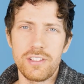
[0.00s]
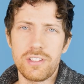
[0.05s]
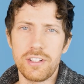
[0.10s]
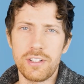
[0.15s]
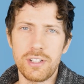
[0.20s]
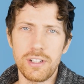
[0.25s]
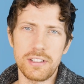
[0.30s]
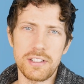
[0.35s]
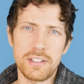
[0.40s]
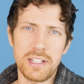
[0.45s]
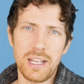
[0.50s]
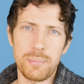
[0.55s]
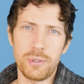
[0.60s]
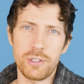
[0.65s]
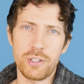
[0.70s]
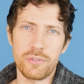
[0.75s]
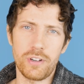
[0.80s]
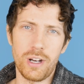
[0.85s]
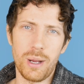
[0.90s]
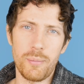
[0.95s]
So they took the
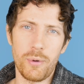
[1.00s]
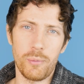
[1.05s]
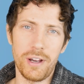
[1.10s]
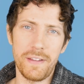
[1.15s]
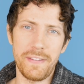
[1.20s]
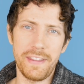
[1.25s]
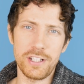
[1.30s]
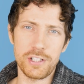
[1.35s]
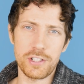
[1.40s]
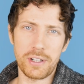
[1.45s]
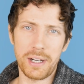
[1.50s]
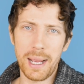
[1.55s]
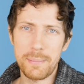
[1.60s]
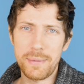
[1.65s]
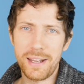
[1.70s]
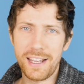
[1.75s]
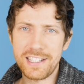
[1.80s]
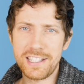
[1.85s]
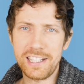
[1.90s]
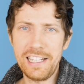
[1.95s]
samples from what they
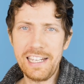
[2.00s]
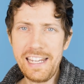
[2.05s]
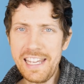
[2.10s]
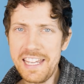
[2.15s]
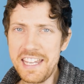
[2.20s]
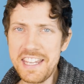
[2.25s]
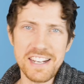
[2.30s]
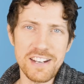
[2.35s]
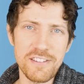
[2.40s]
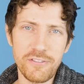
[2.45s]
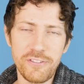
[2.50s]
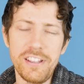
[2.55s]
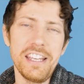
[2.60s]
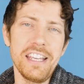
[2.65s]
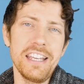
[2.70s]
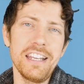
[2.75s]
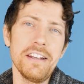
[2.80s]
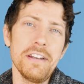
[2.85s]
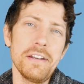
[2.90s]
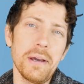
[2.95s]
described as lean
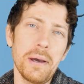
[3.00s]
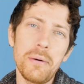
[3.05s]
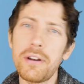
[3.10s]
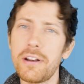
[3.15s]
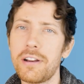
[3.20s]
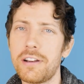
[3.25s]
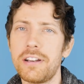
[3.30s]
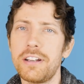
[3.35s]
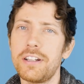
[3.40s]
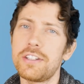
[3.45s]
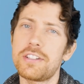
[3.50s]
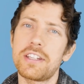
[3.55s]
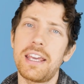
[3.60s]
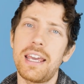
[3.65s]
vegan donors,